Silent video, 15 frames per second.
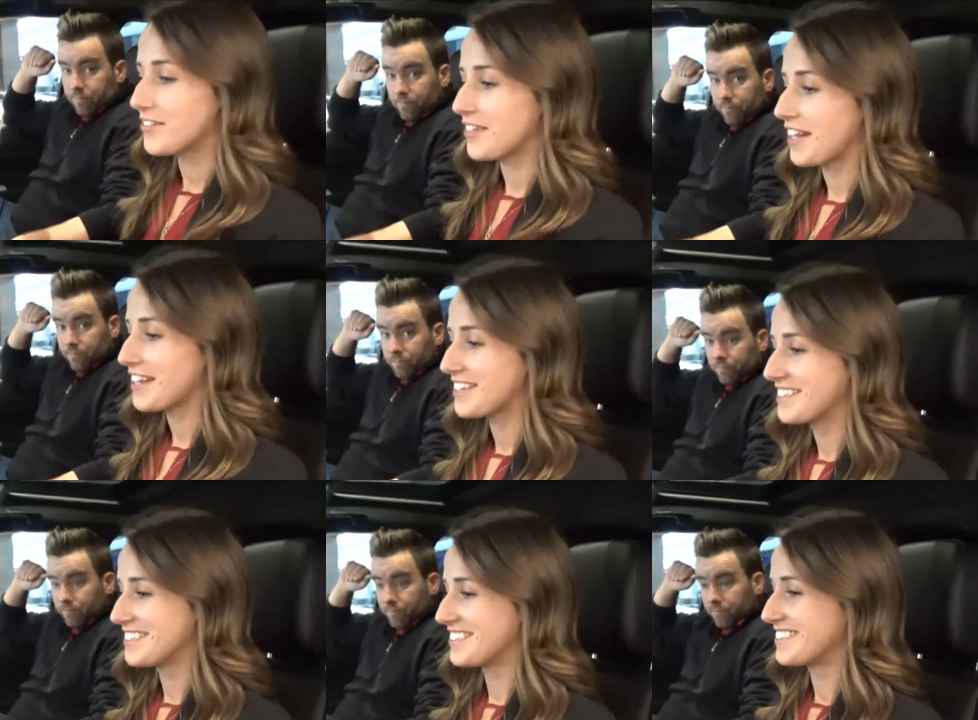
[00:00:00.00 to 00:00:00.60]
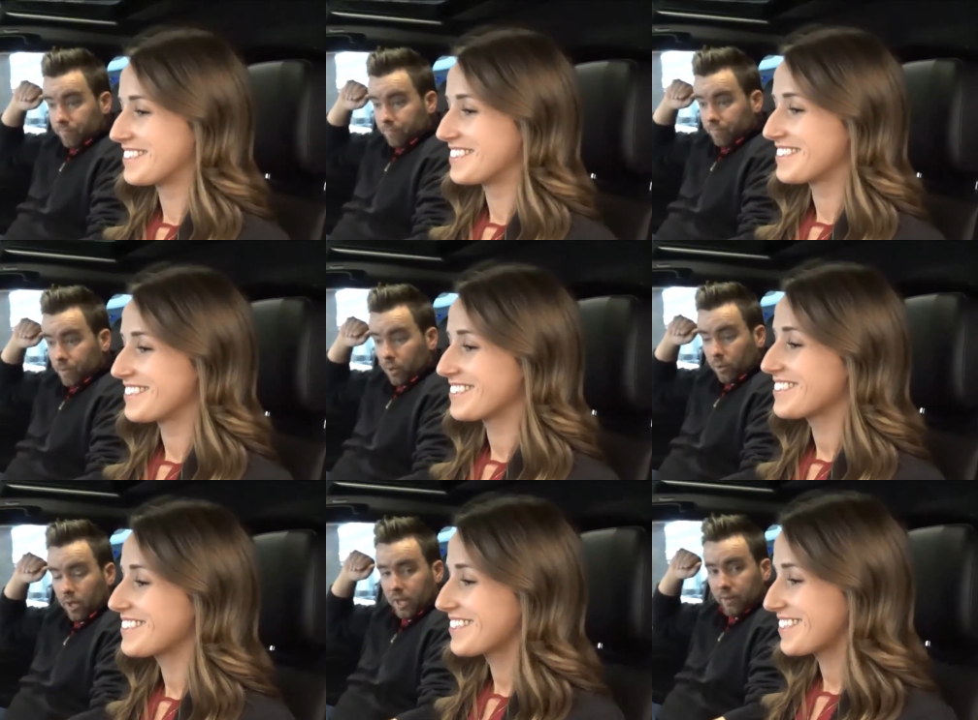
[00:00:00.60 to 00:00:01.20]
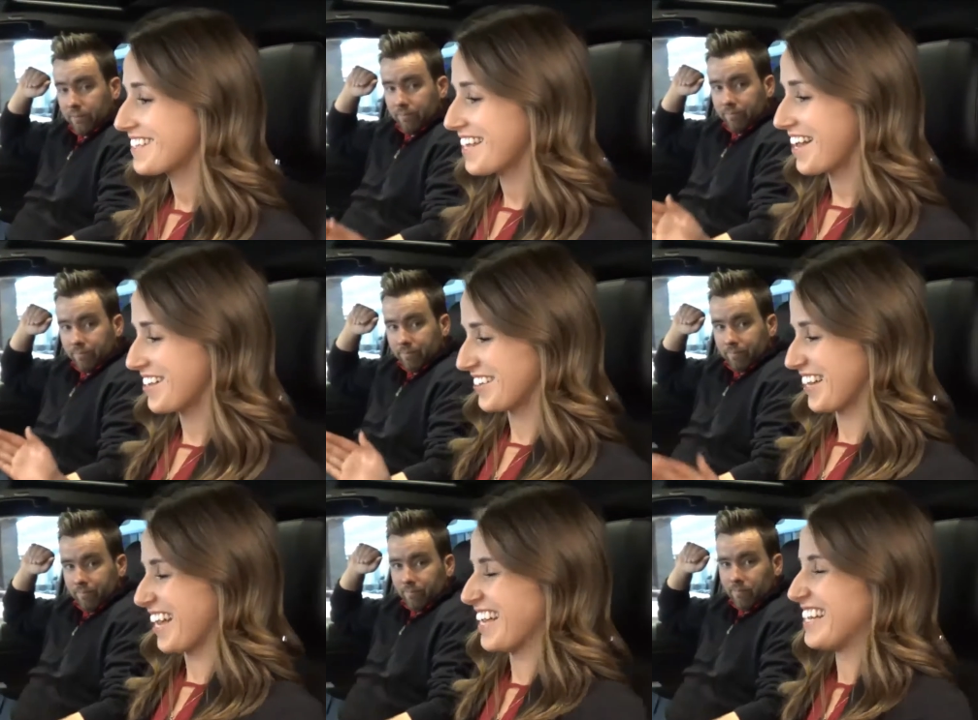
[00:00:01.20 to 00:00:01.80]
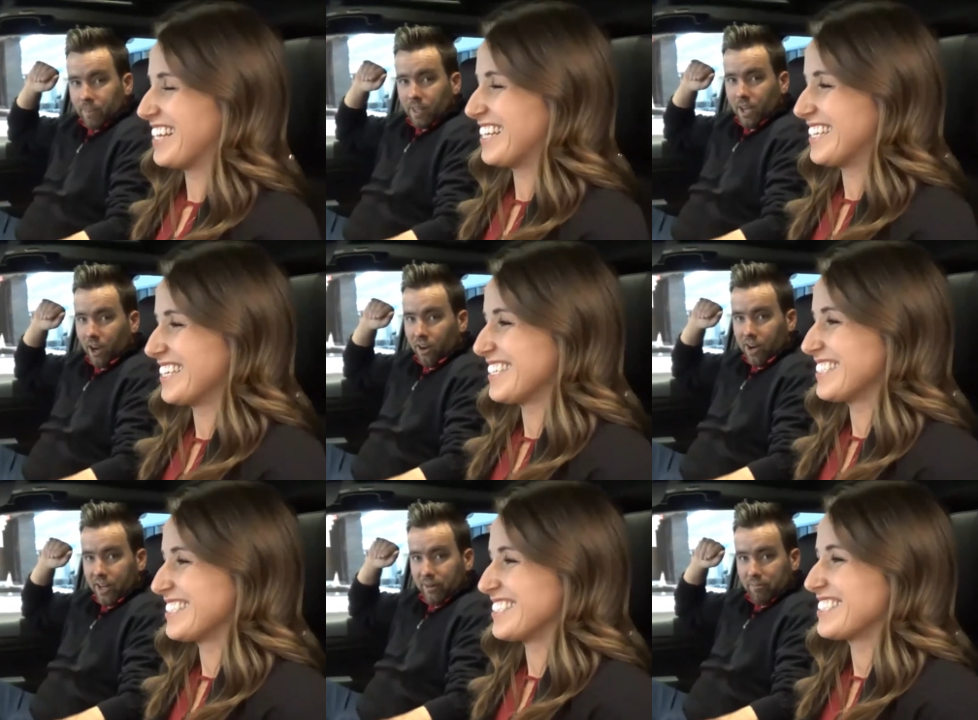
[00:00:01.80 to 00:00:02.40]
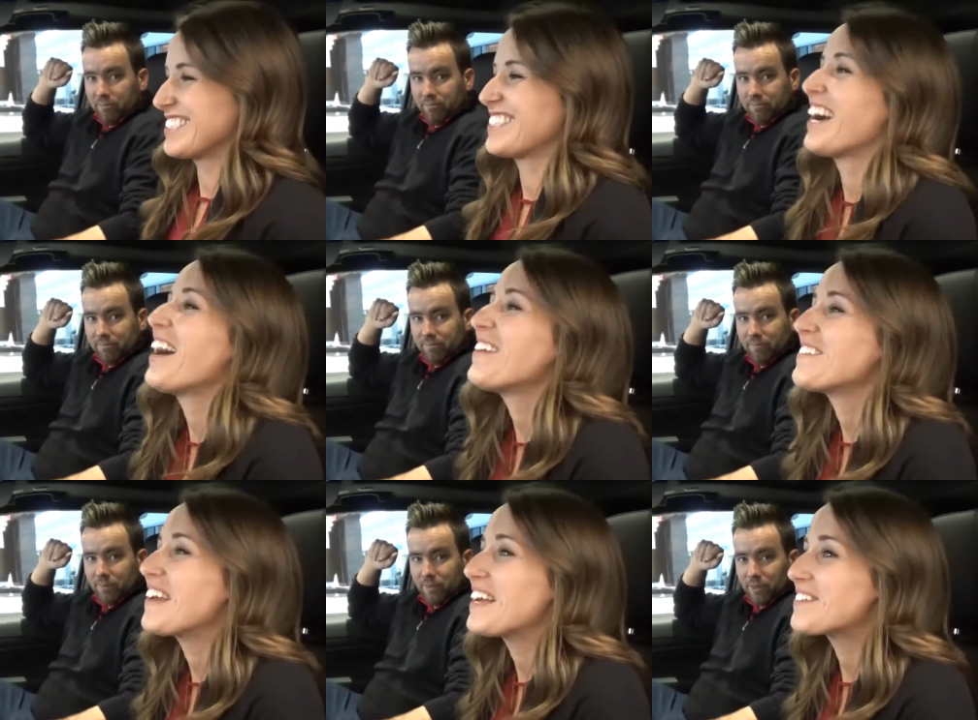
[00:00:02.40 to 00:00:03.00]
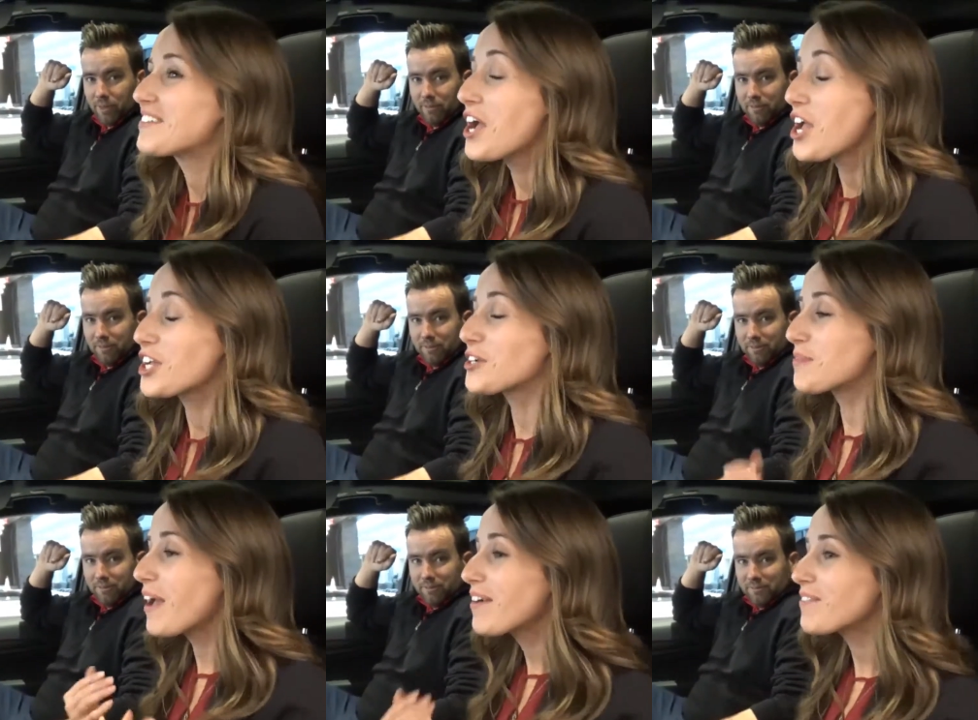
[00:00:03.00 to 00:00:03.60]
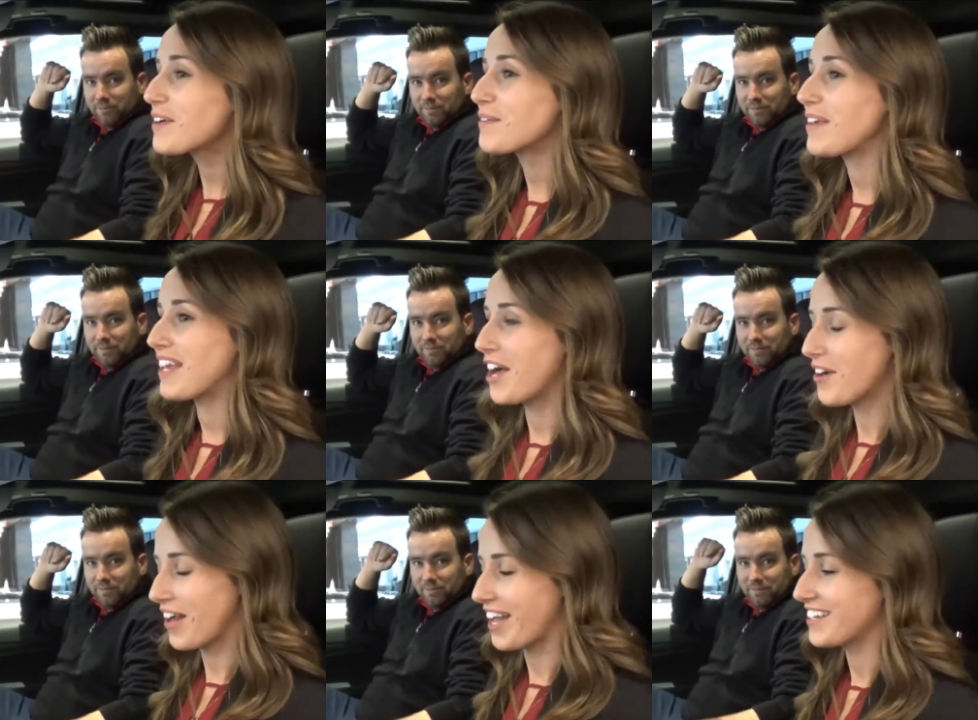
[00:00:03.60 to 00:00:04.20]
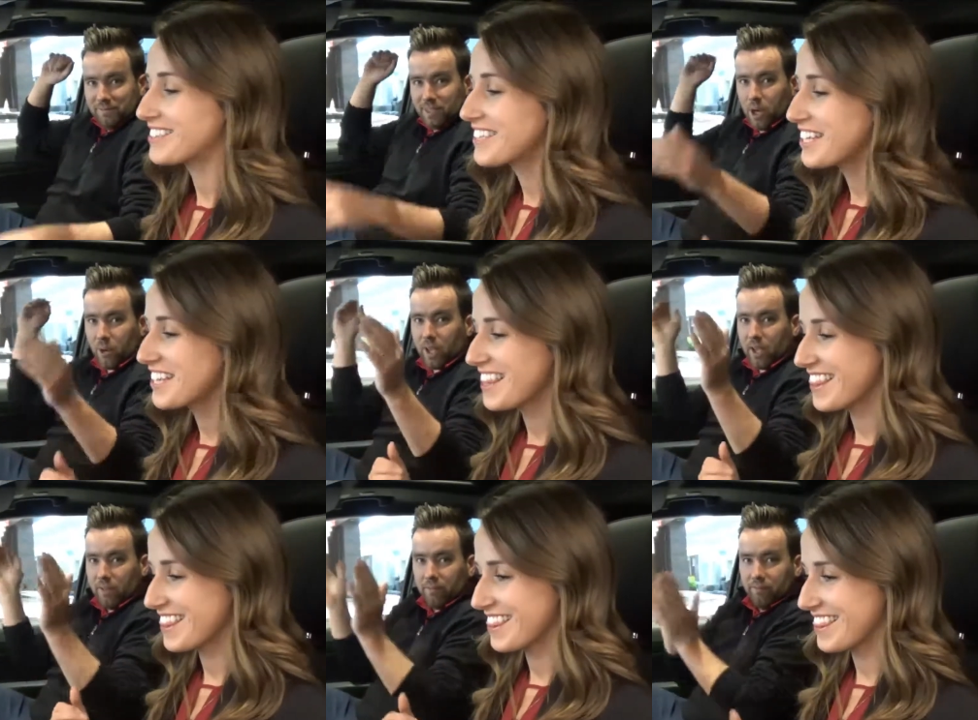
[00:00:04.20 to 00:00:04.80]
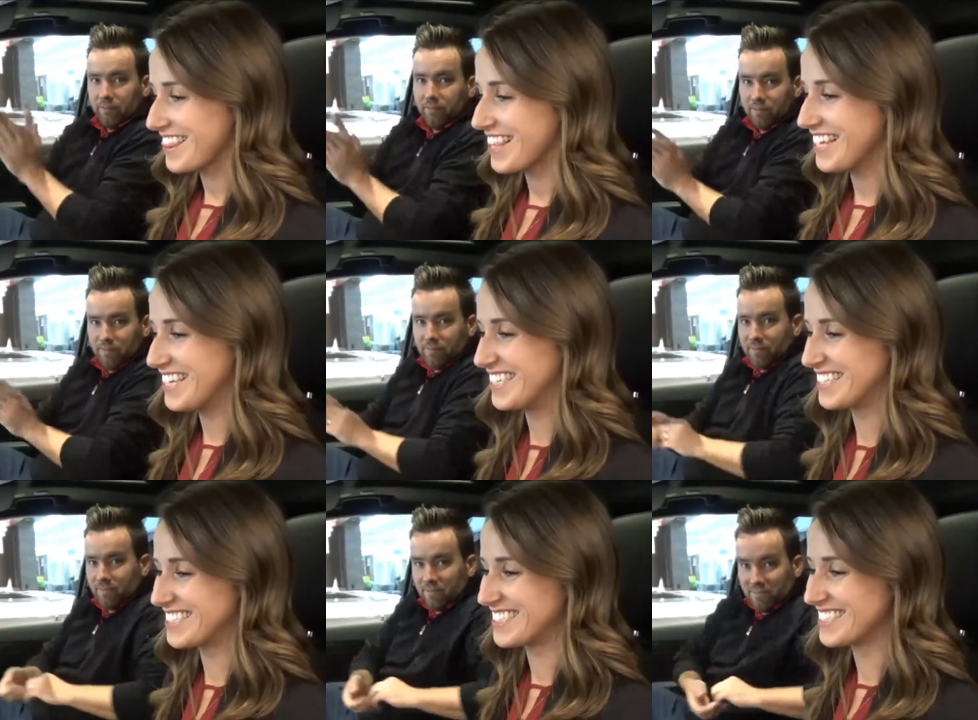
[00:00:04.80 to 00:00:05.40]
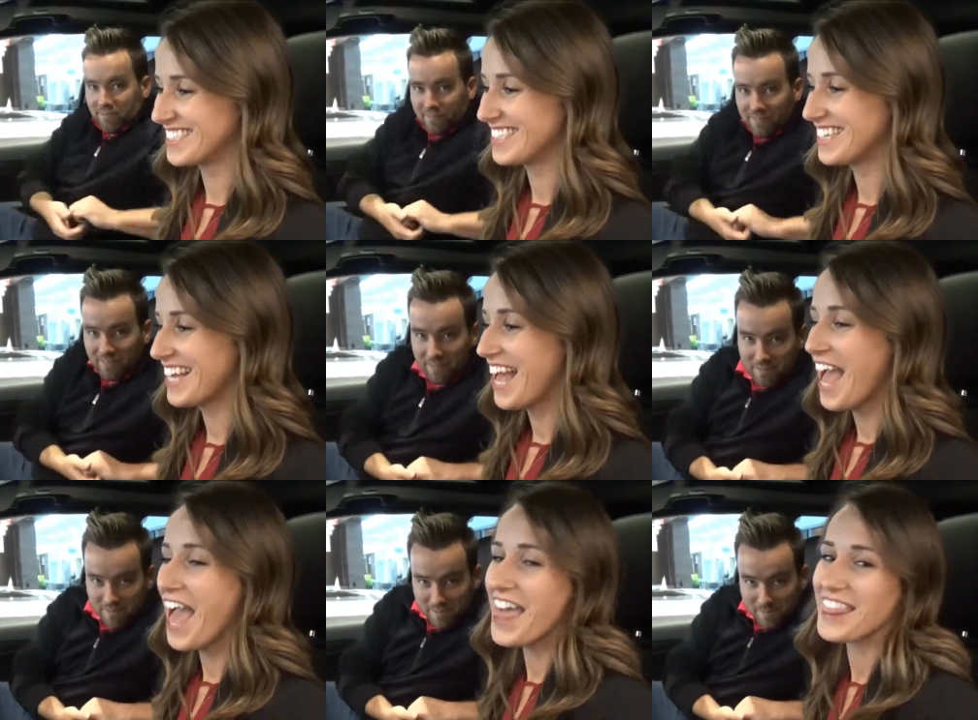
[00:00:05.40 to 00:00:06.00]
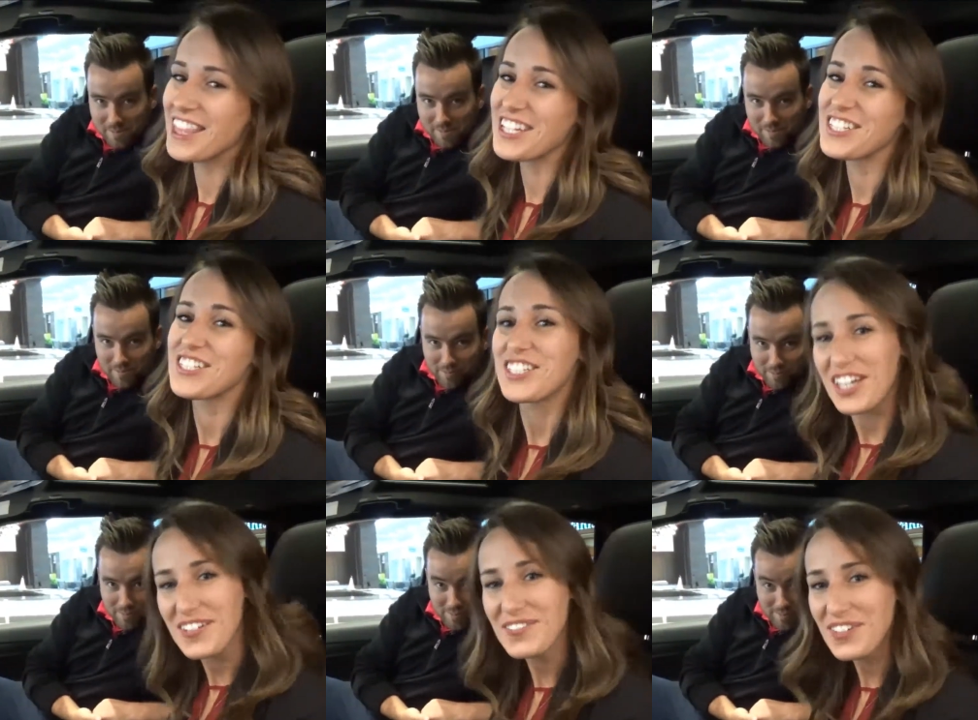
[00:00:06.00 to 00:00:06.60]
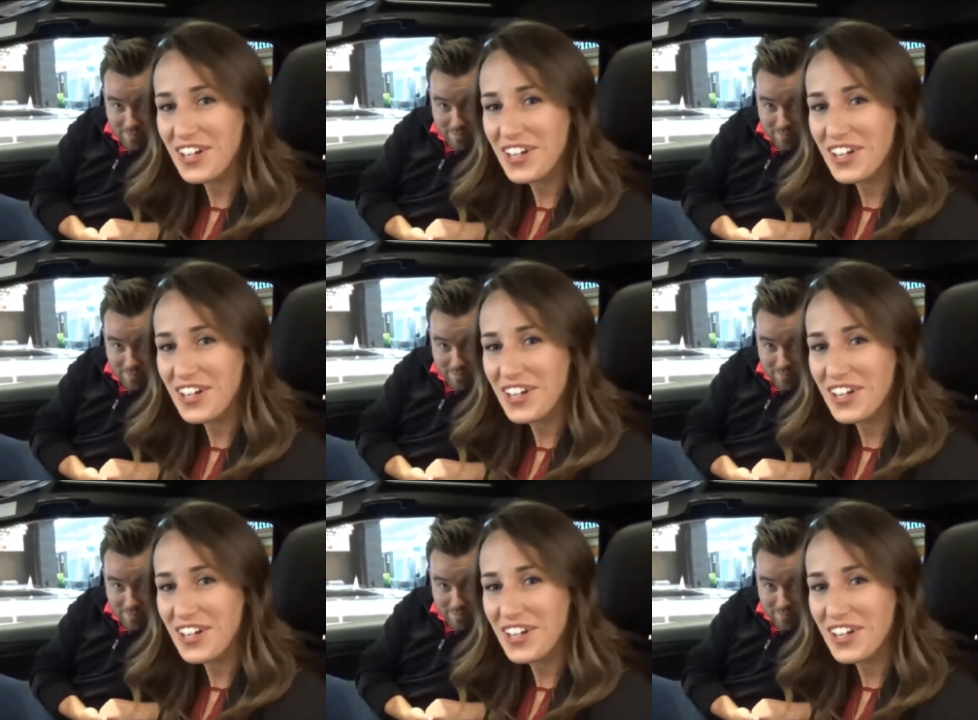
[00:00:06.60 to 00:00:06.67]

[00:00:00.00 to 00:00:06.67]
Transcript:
Speaker 1: Okay.
Speaker 2: Okay.
Speaker 1: Okay. All right. Stop making. You're making fun of me. Okay.
Speaker 2: Okay.
Speaker 1: The Jeep